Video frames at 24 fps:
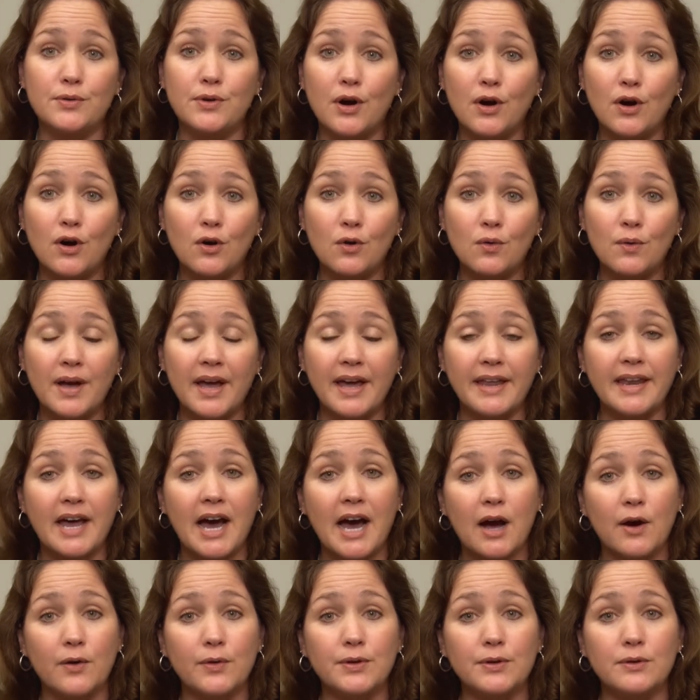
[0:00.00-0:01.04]
go and
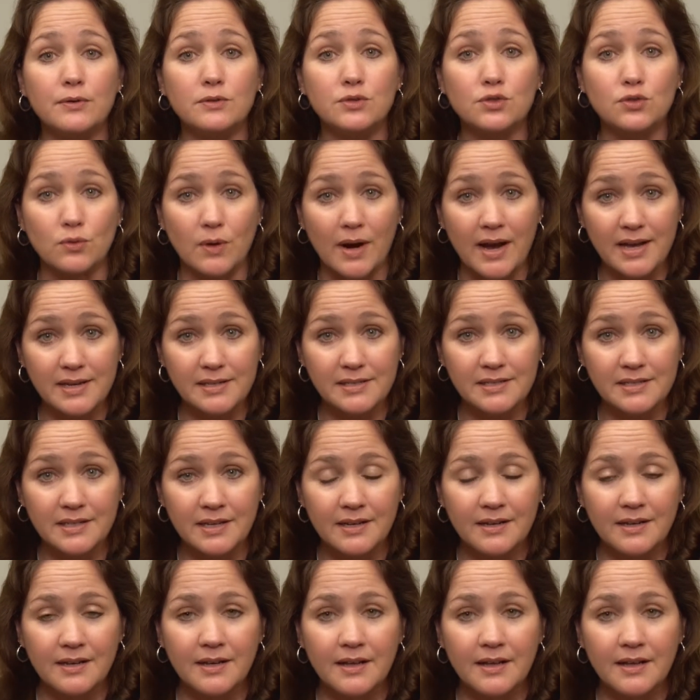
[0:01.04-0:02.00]
how you dress,